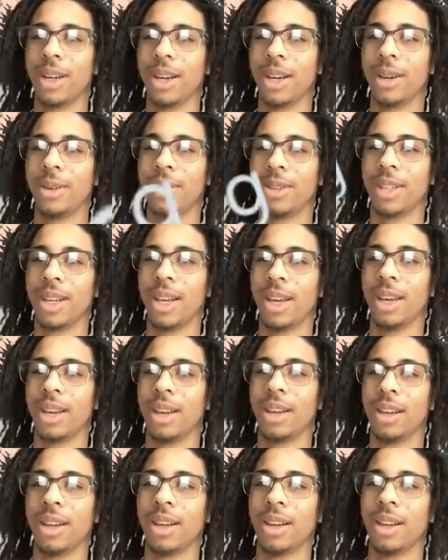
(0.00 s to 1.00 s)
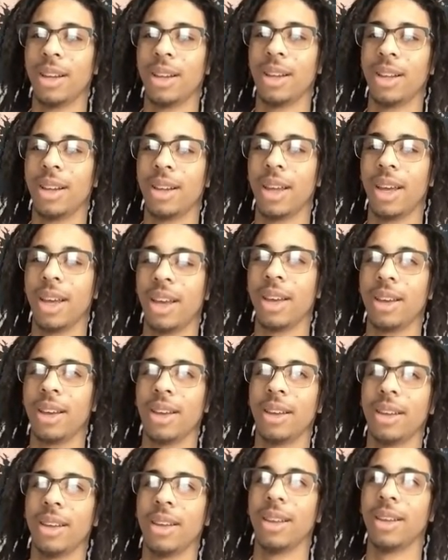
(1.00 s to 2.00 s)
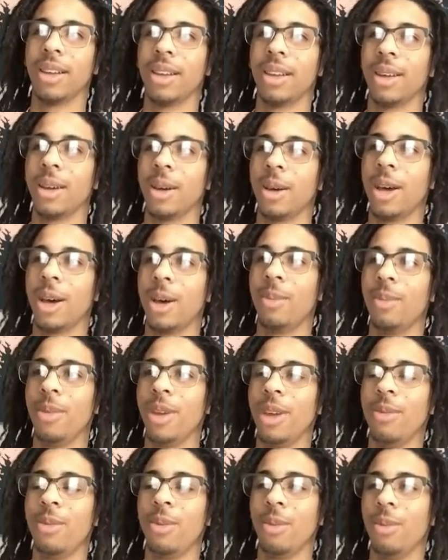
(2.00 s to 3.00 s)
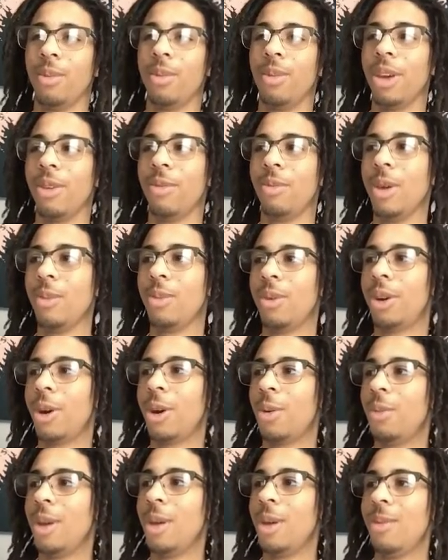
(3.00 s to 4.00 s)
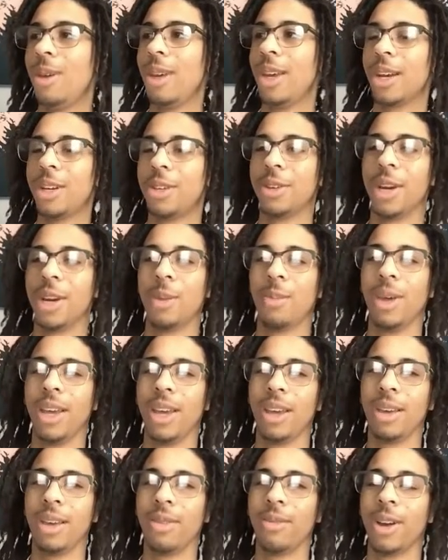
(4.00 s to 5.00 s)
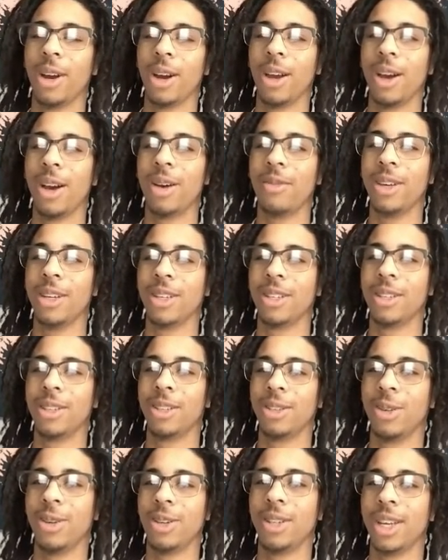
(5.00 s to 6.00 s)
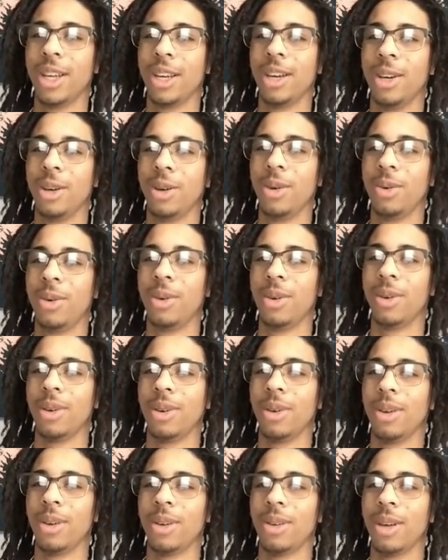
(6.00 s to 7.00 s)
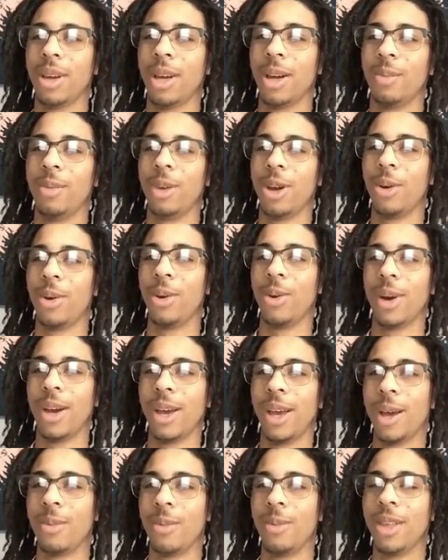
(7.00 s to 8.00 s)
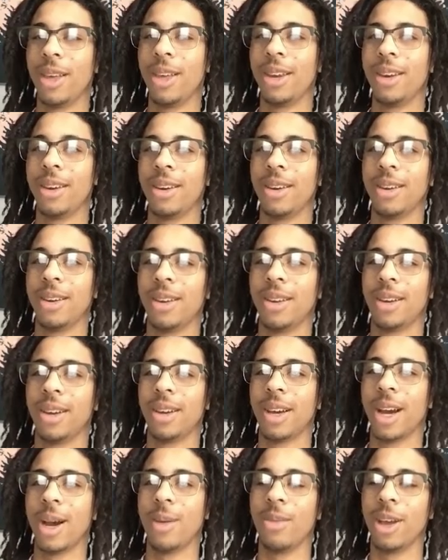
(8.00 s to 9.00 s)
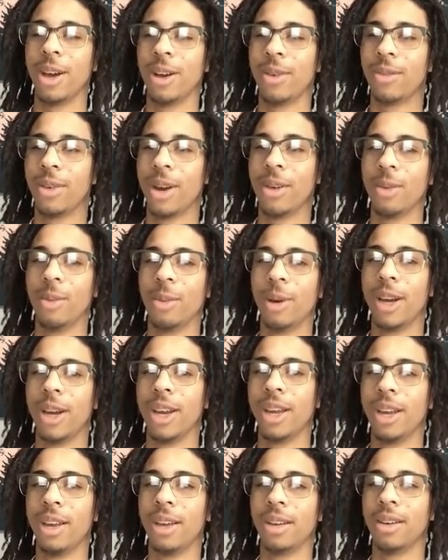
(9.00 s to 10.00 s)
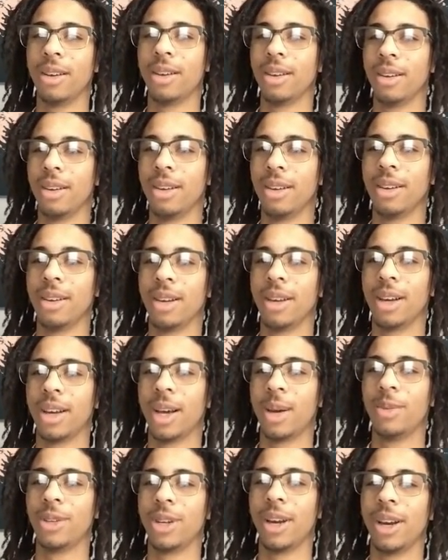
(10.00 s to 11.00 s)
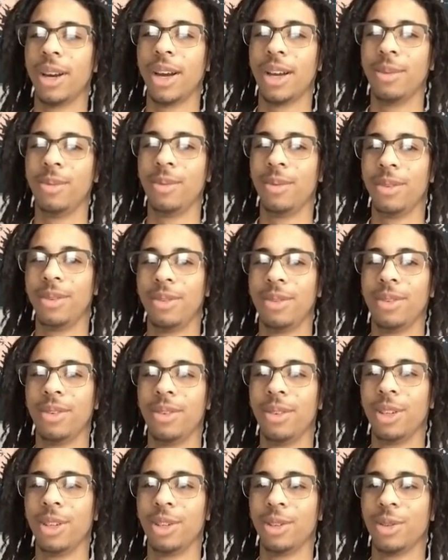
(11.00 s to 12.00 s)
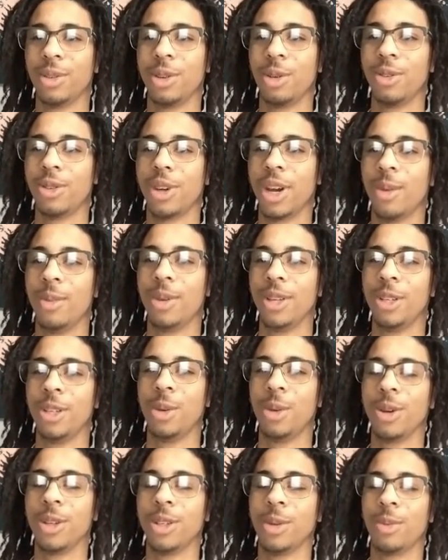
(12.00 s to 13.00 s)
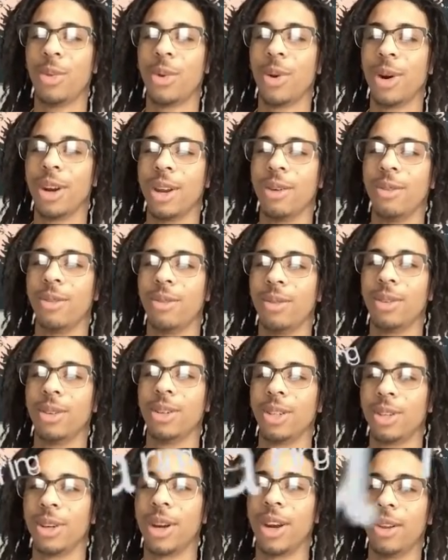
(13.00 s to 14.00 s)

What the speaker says: I would say, like, even if people don't meet me, I try to make it very obvious as soon as they do know who I am, that I'm there for everybody. I just try to be super supportive, just try and